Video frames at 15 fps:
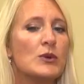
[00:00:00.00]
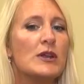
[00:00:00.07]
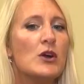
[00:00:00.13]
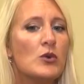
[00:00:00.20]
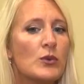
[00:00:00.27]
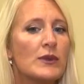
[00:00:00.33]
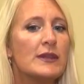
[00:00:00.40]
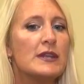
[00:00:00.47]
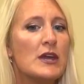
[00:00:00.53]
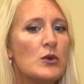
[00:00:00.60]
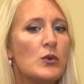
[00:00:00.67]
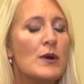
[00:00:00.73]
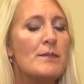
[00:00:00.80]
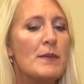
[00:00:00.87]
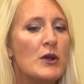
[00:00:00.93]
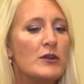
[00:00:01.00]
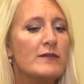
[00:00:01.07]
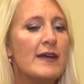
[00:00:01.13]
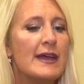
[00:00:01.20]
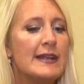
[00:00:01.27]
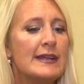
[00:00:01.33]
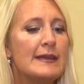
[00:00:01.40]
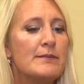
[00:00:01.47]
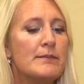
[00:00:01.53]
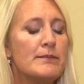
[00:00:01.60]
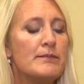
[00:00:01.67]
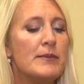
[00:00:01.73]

We don't really know what motivated him,